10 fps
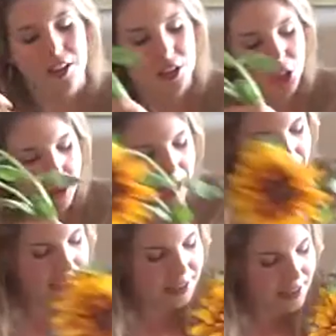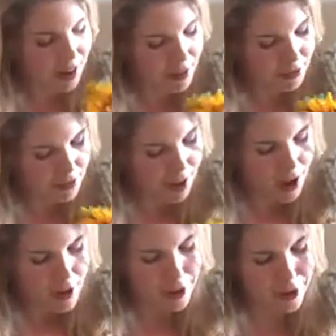He also had
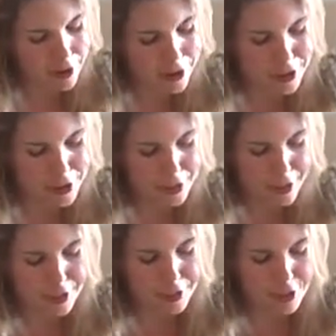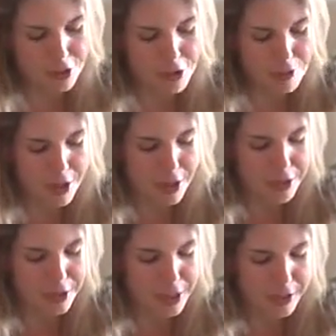sunflowers and so many
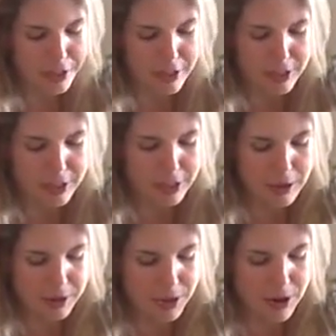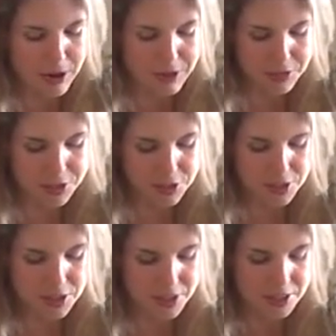other neat things going on. It was
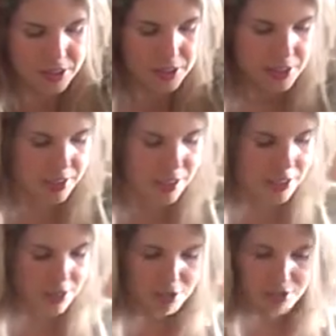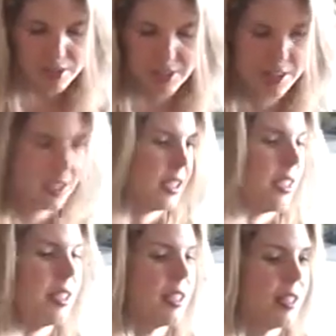just so fun to
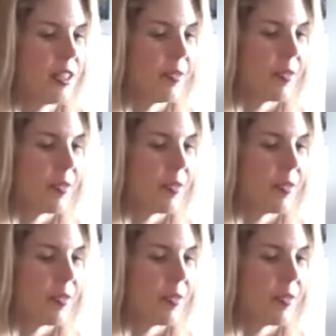see.